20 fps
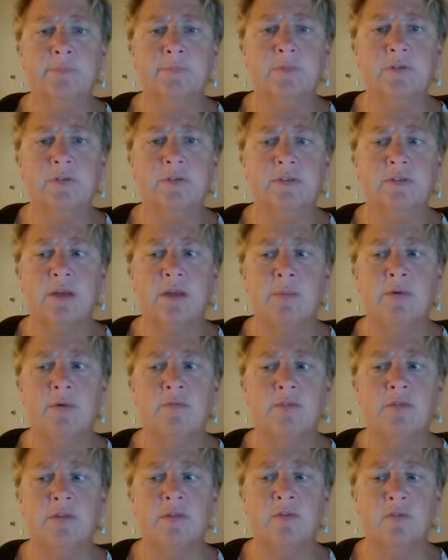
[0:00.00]
some
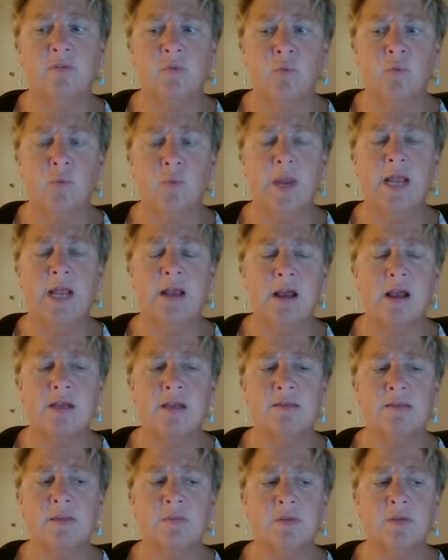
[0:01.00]
of this great
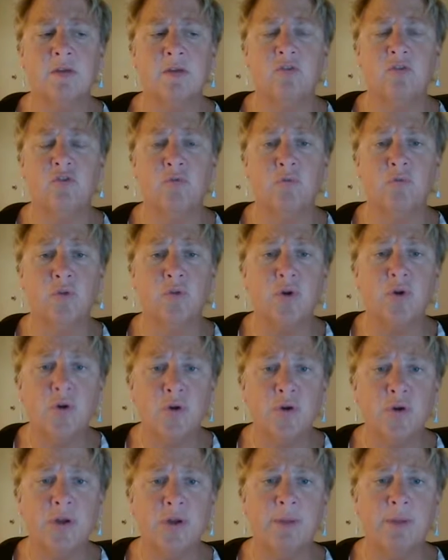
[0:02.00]
concepts that you've
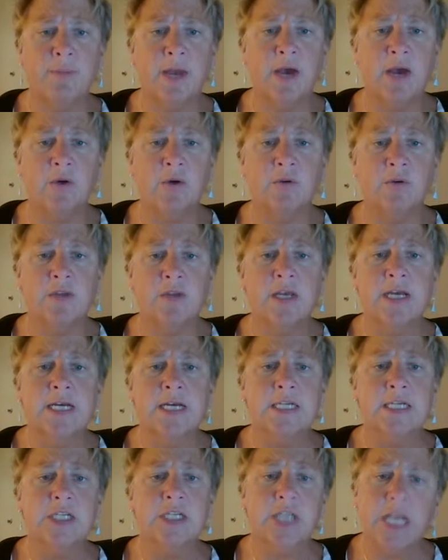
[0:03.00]
learned about
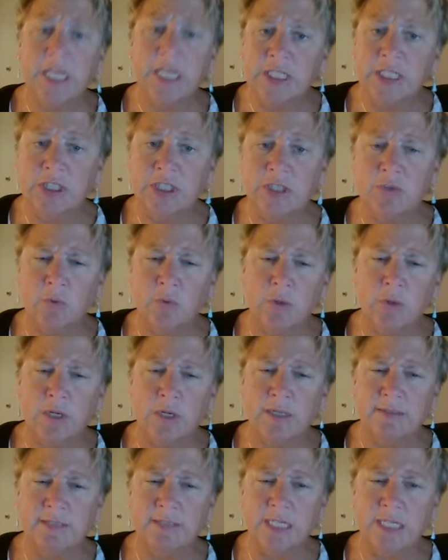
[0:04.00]
change in
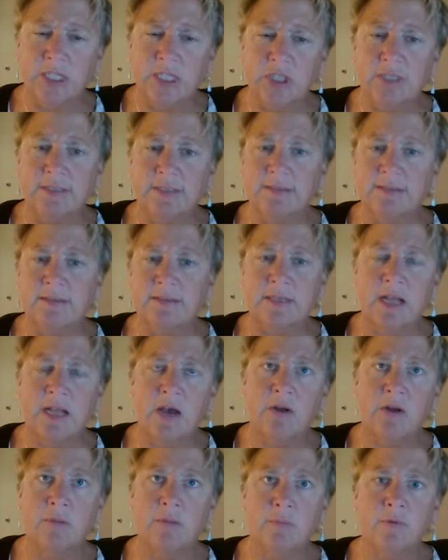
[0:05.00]
organizations and
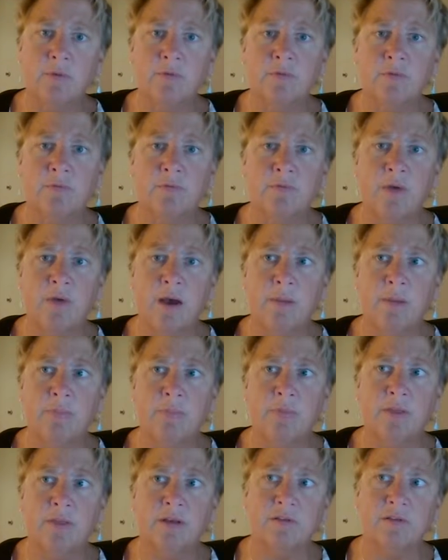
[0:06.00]
how to move
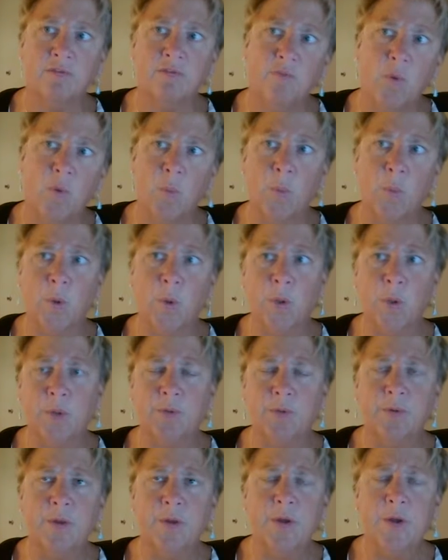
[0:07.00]
things
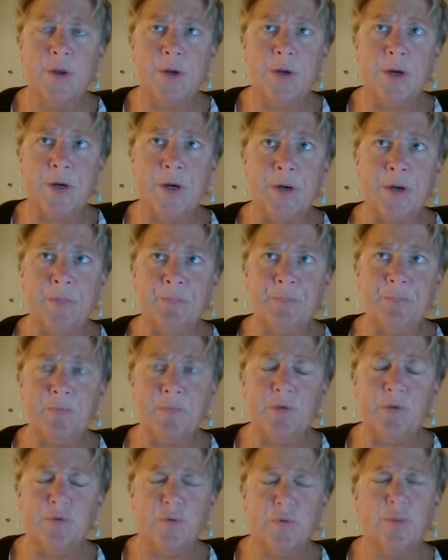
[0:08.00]
forward.
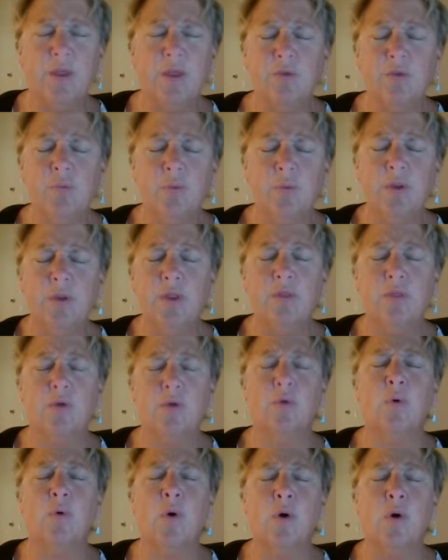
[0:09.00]
So that's really the
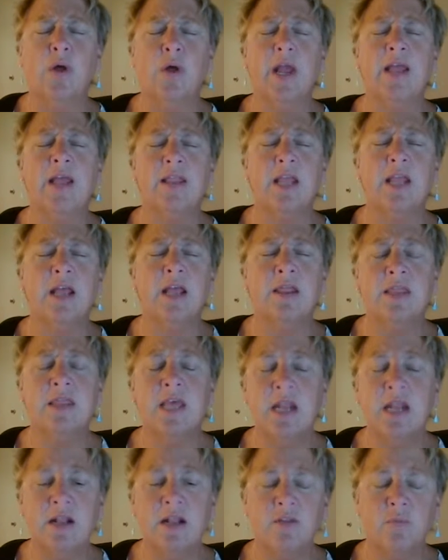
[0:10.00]
goal, and
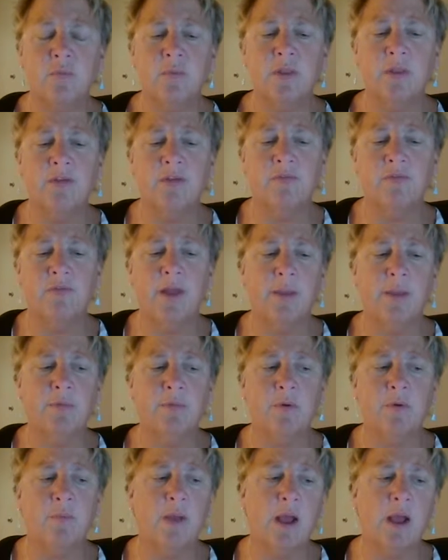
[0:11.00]
then it's really
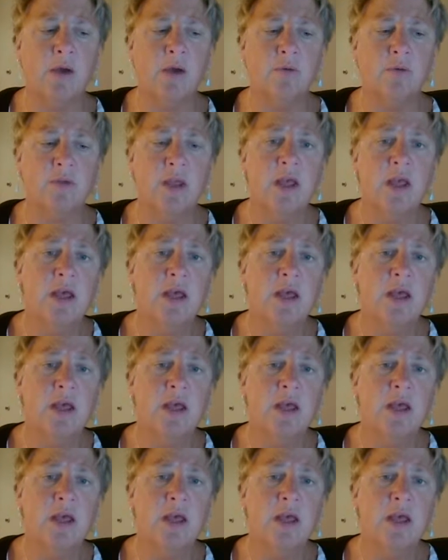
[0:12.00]
framed around